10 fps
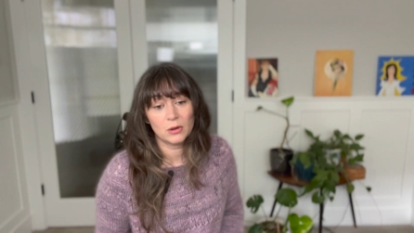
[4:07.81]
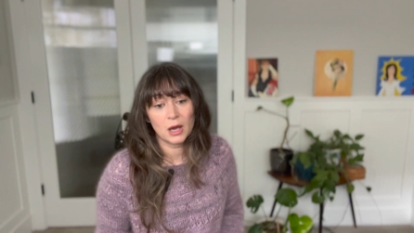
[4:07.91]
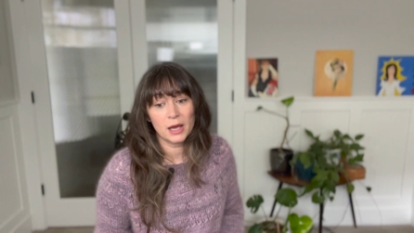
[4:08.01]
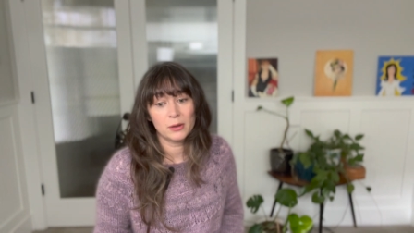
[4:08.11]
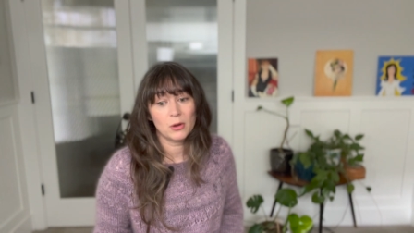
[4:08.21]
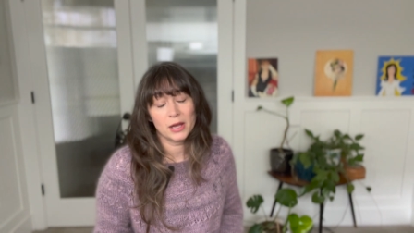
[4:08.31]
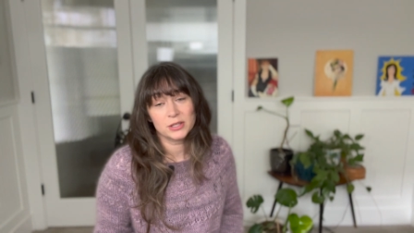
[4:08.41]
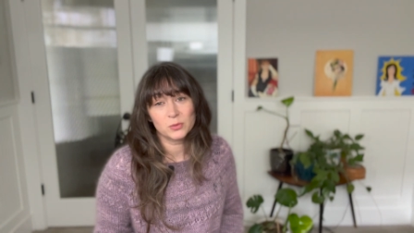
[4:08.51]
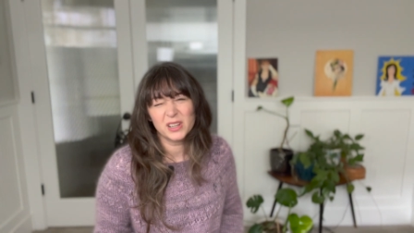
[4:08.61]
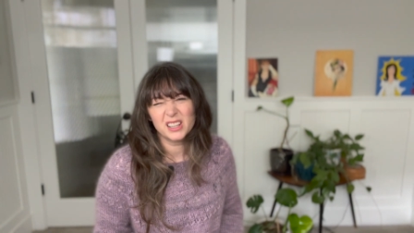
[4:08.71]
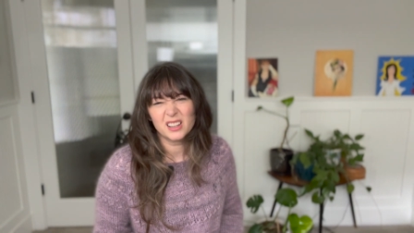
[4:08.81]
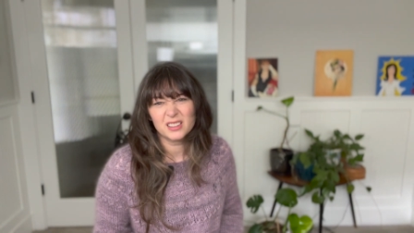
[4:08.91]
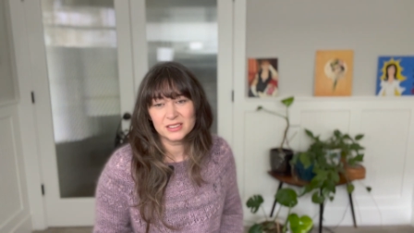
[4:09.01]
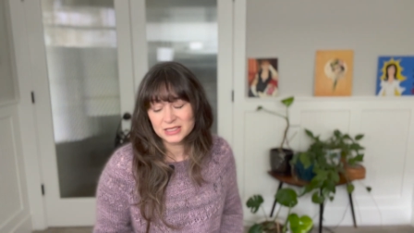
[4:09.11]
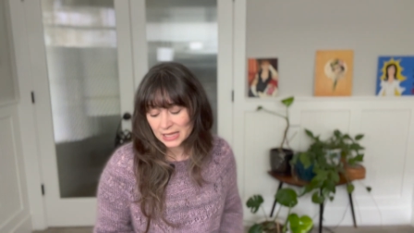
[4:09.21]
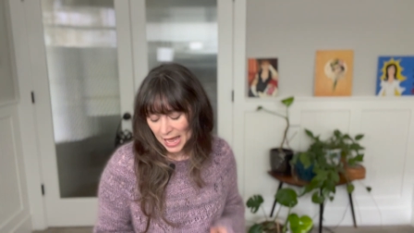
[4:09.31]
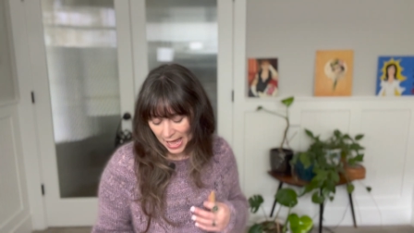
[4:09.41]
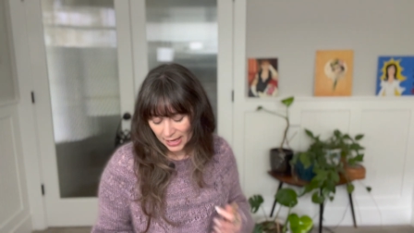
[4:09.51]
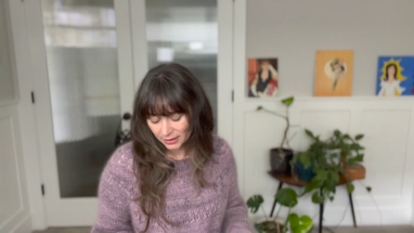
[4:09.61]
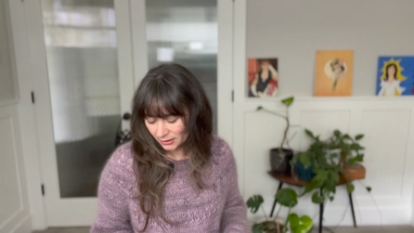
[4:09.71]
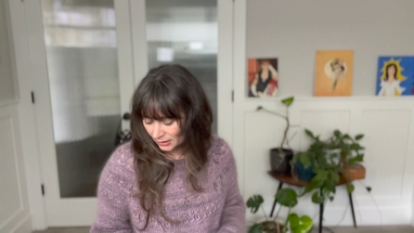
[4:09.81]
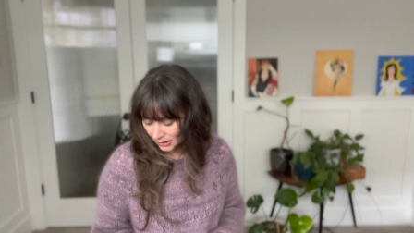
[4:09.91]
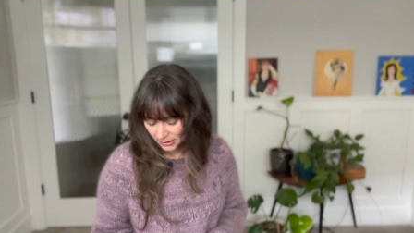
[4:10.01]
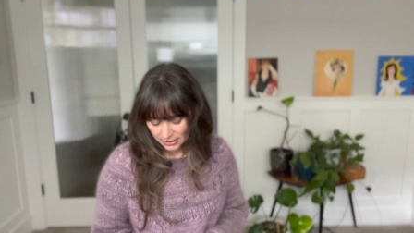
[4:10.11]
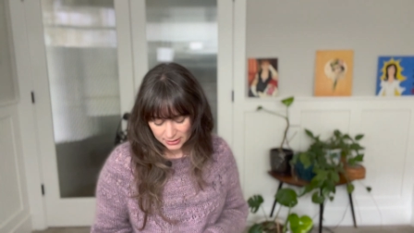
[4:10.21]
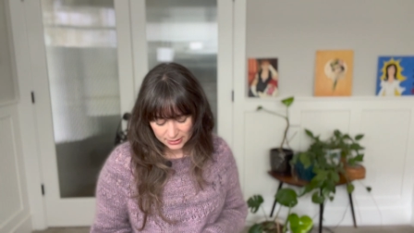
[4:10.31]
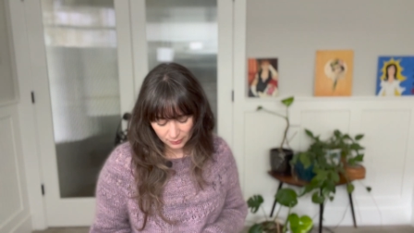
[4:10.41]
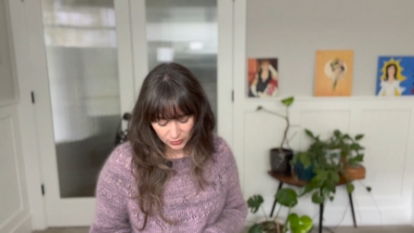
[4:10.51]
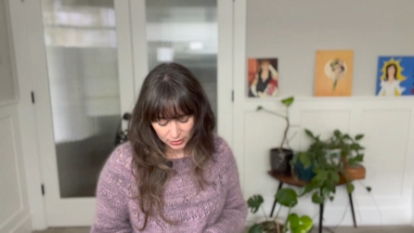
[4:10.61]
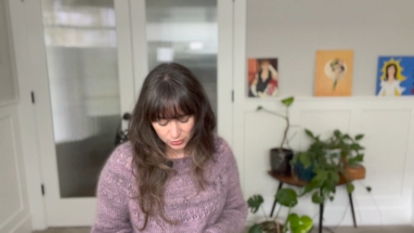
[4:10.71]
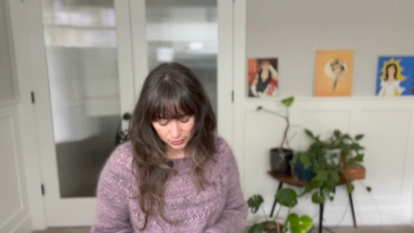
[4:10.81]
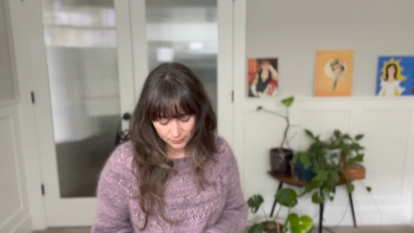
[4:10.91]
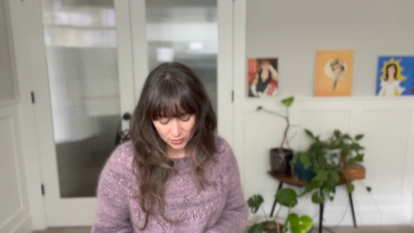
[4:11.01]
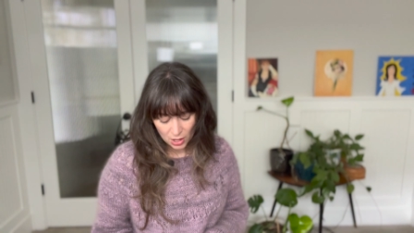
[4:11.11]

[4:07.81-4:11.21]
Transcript: I just wanted to add something to it.